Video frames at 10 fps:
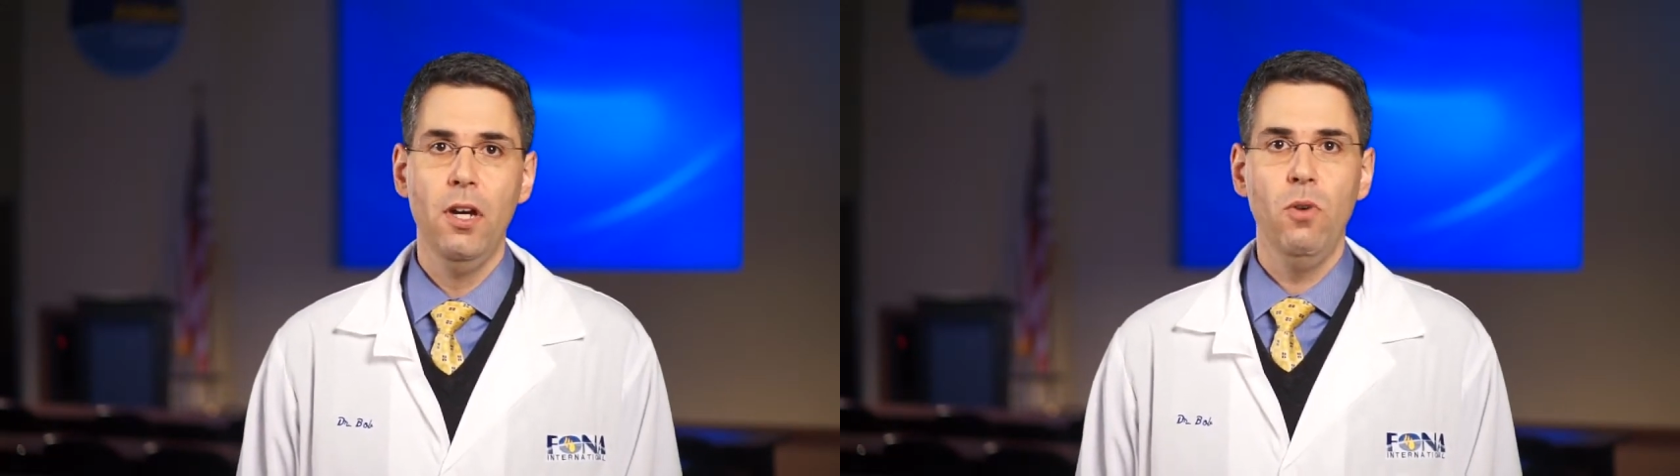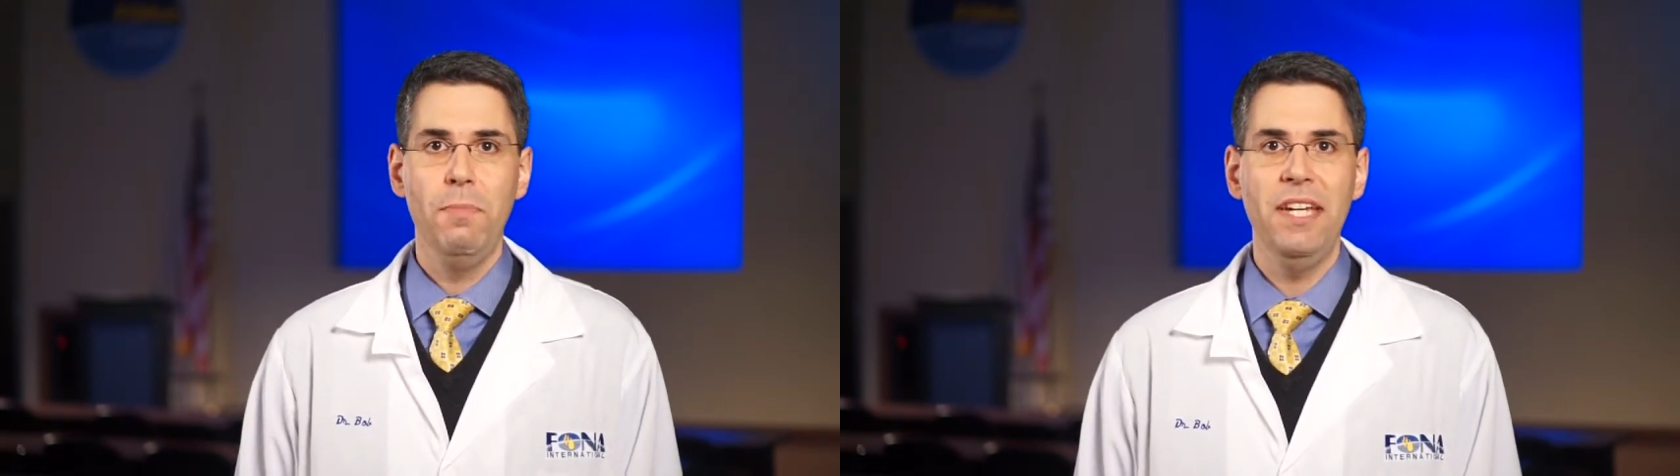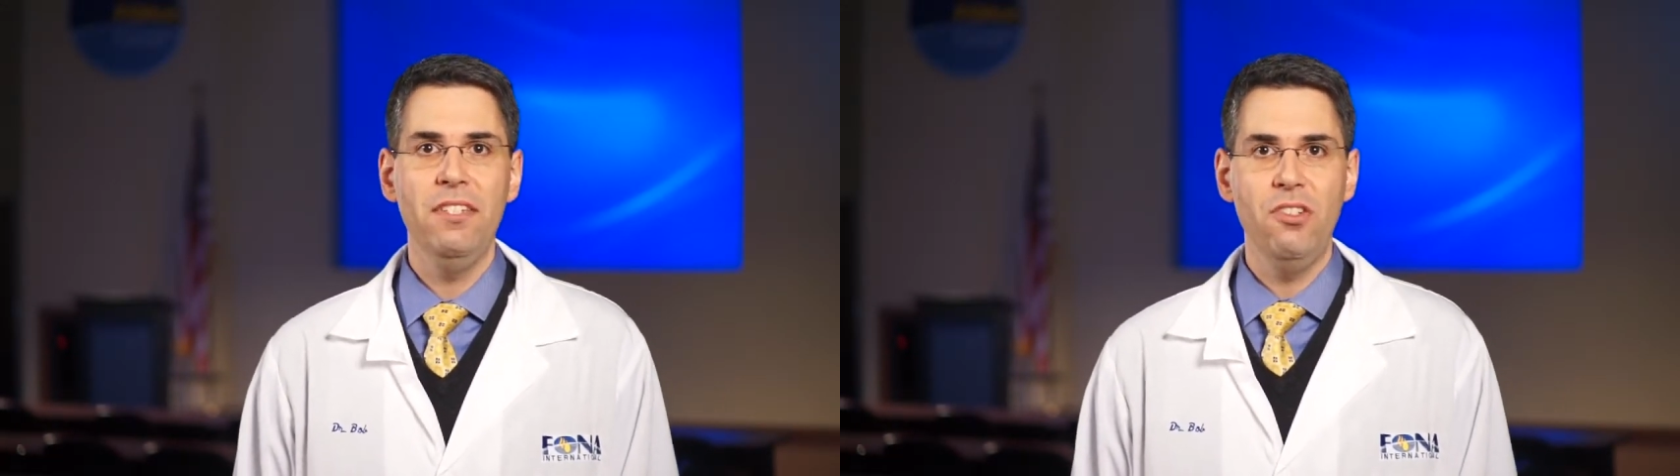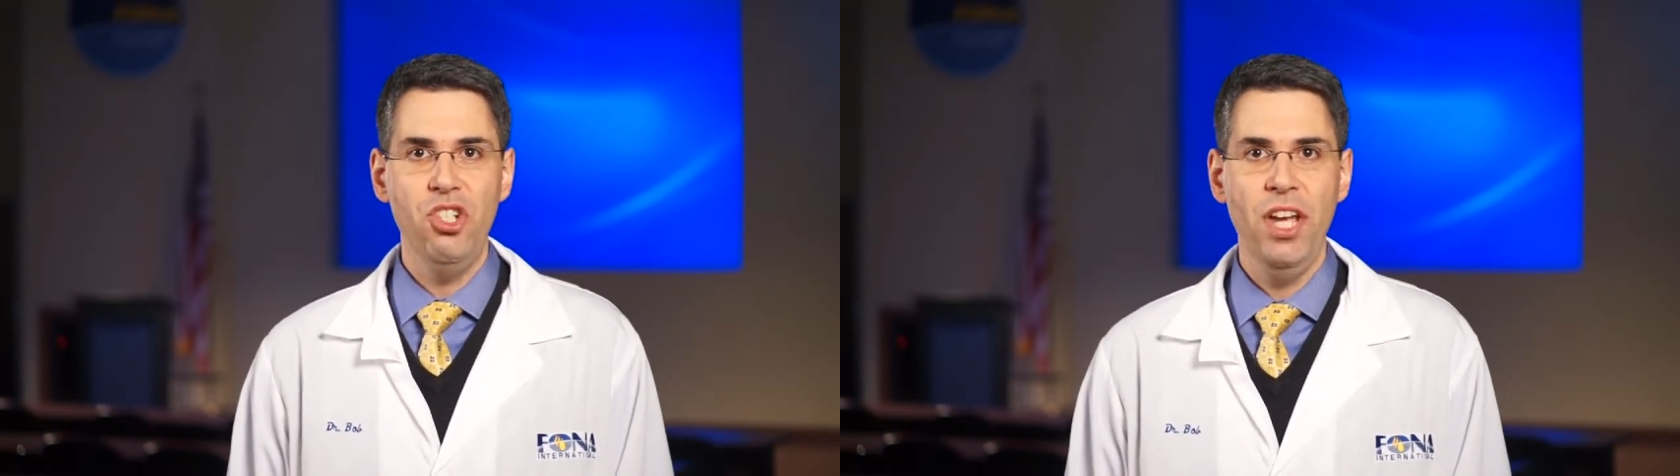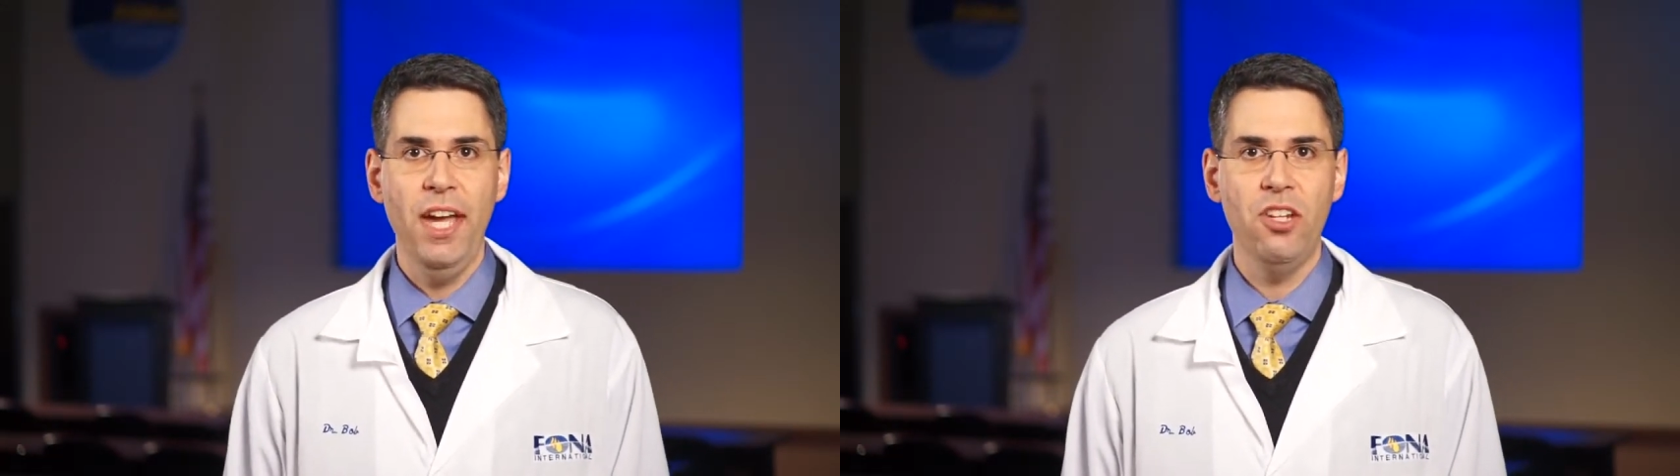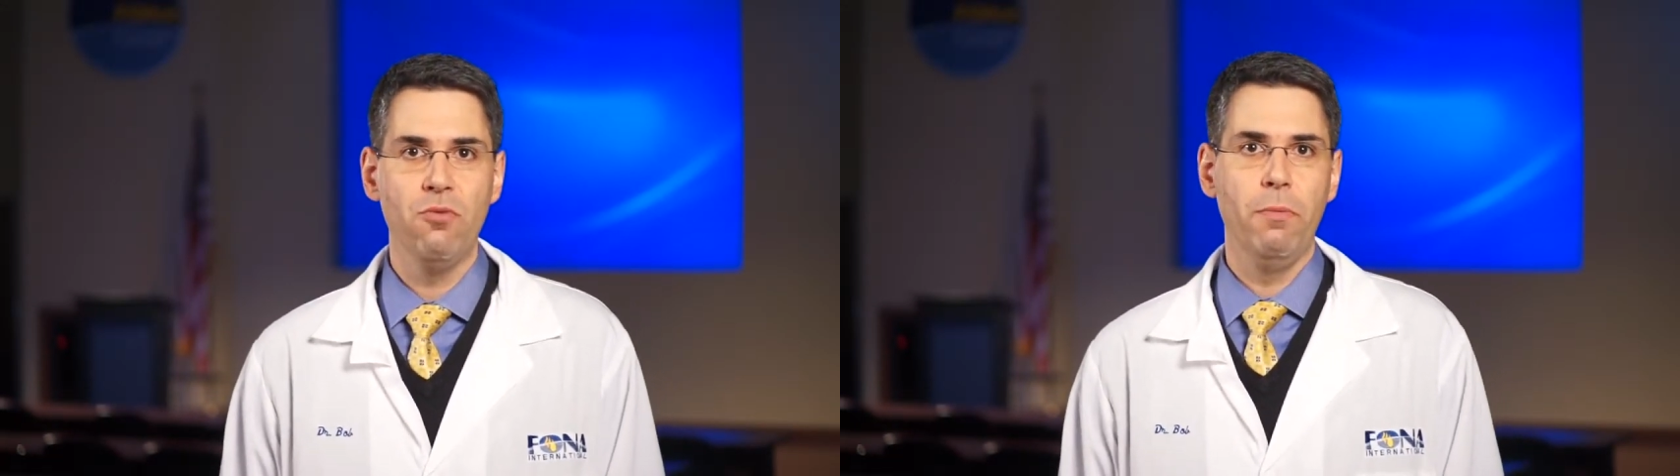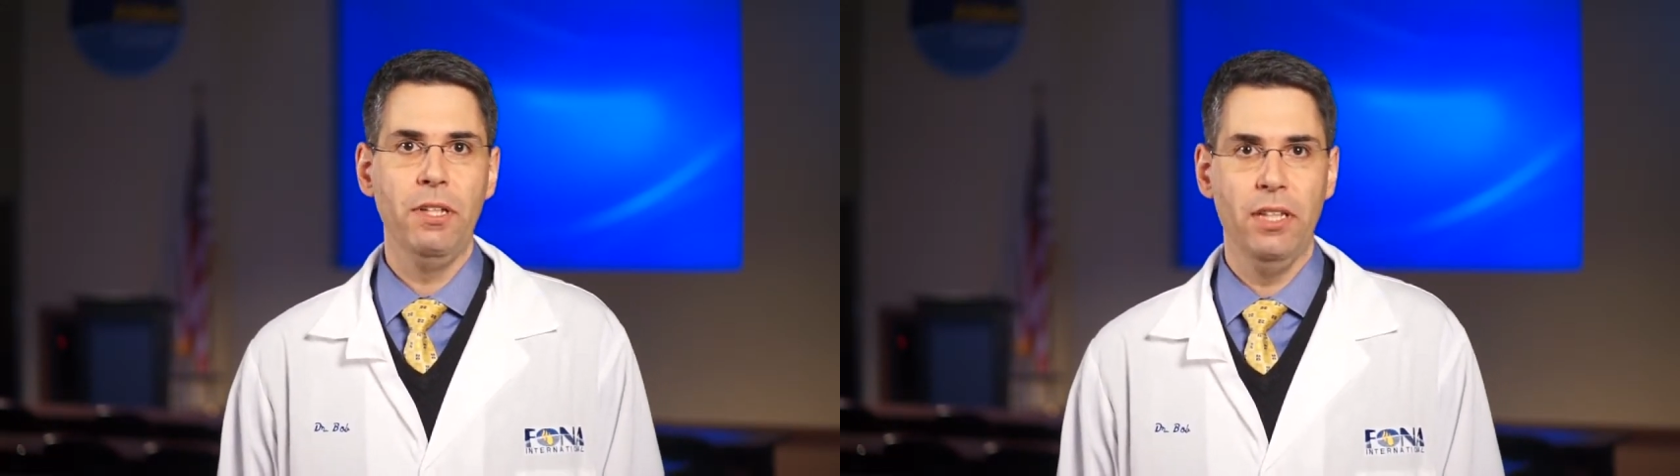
we begin to change what we